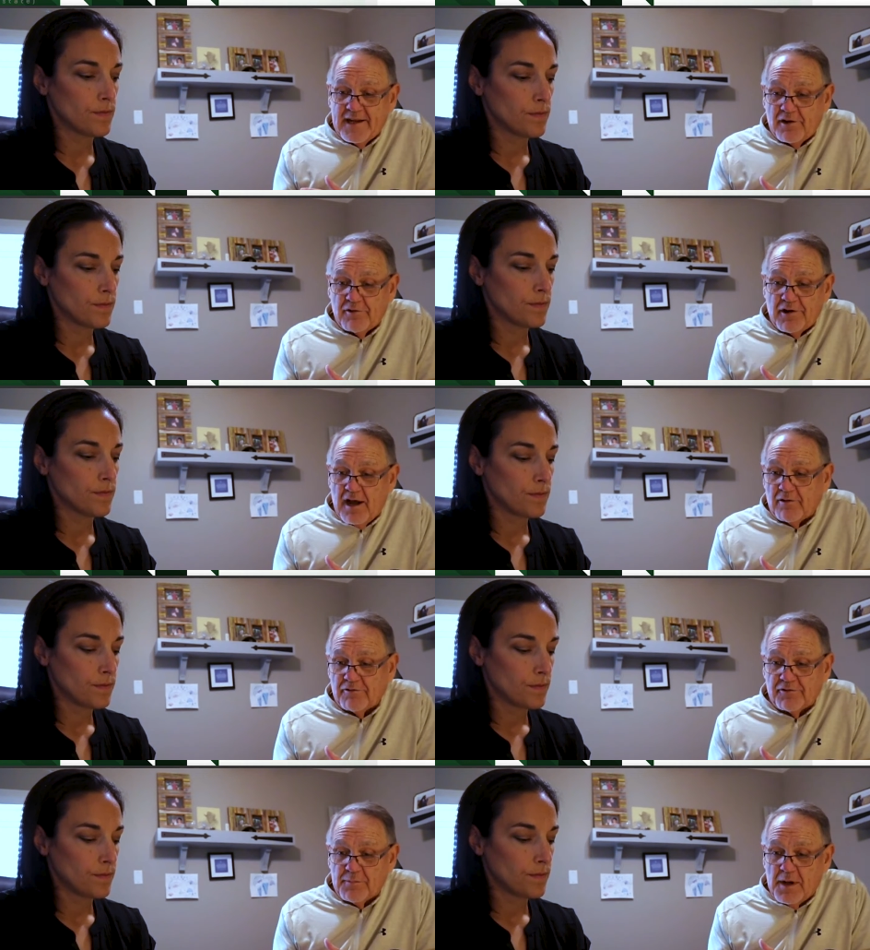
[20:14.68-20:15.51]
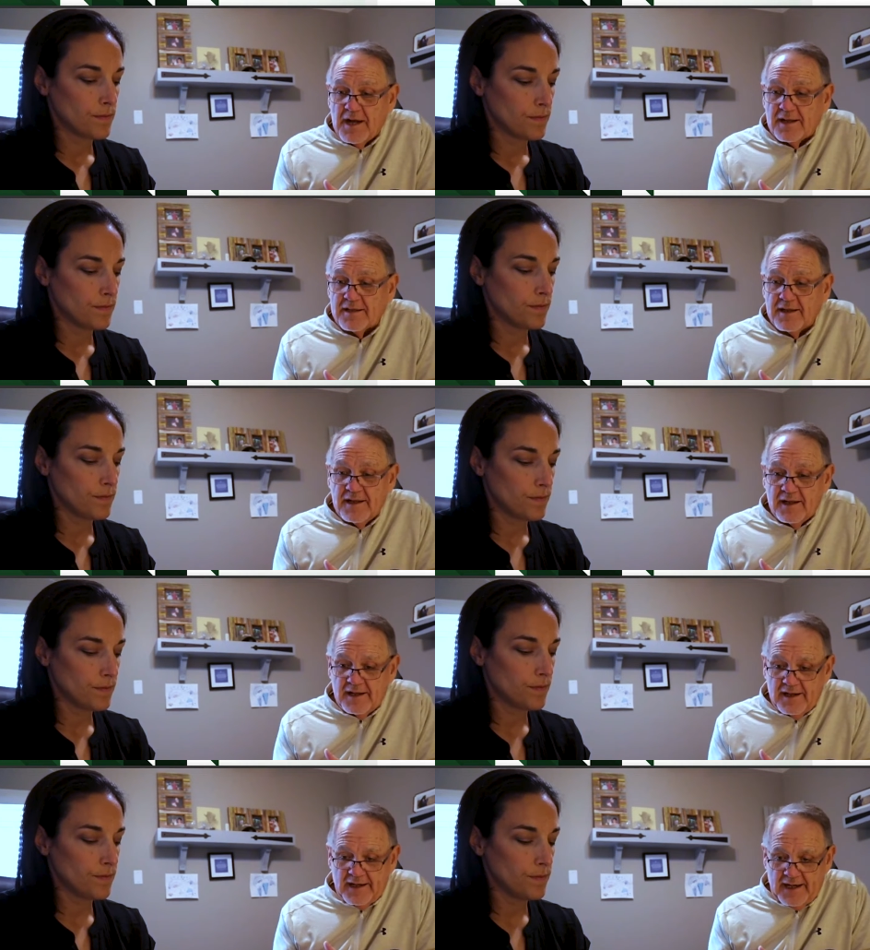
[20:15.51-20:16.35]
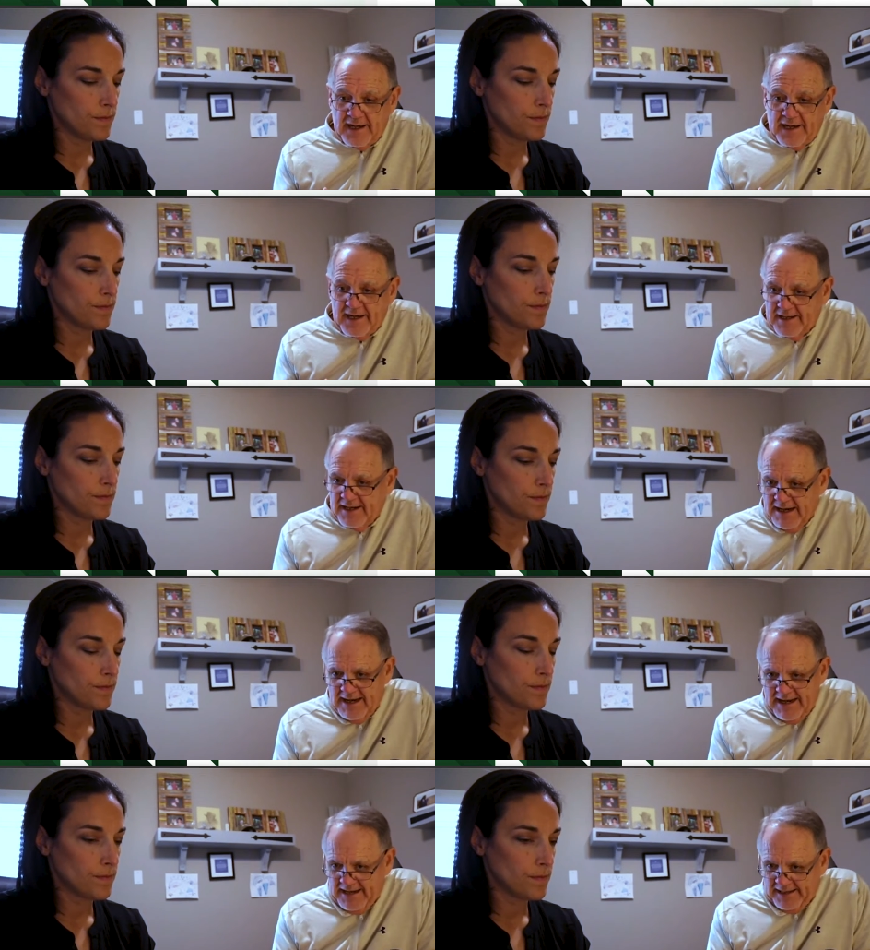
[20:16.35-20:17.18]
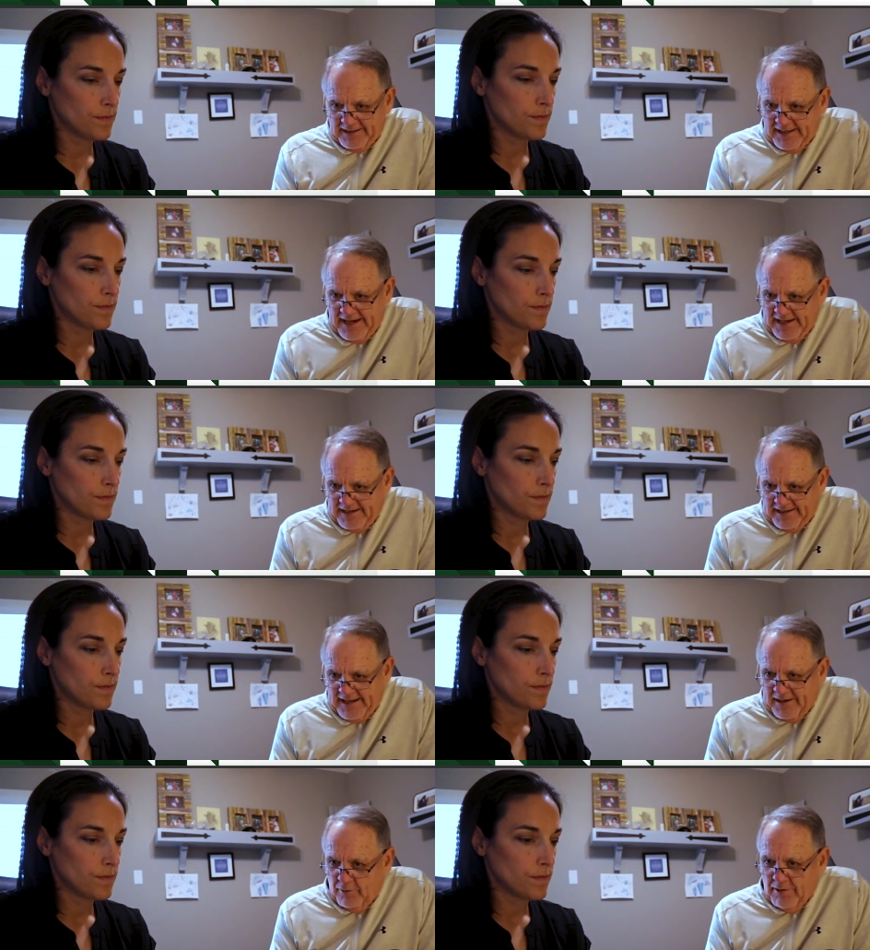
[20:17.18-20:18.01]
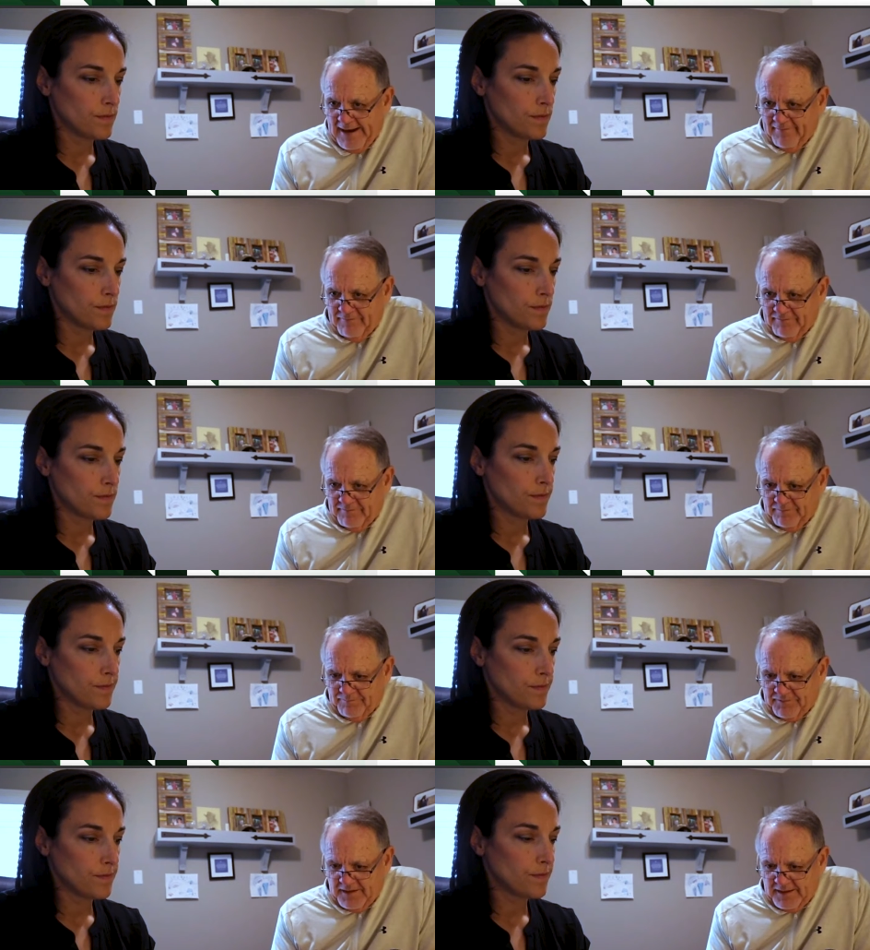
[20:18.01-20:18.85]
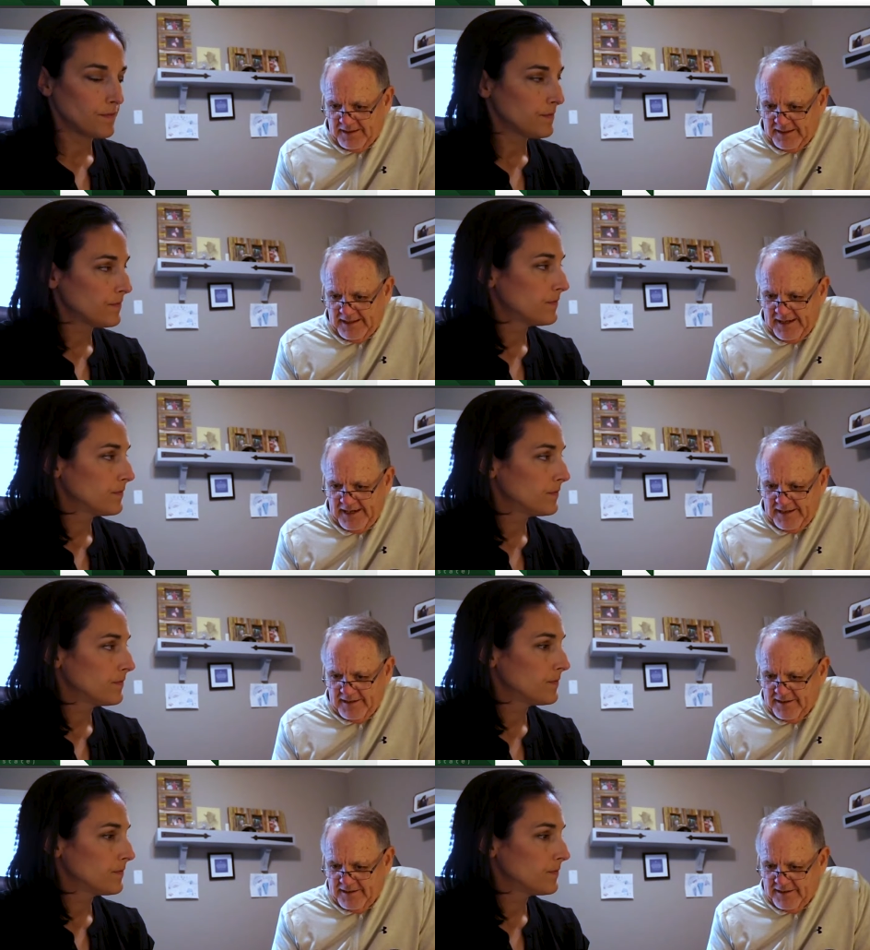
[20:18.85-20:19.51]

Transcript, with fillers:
Speaker 1: hundred dollars a month. And they they don't have any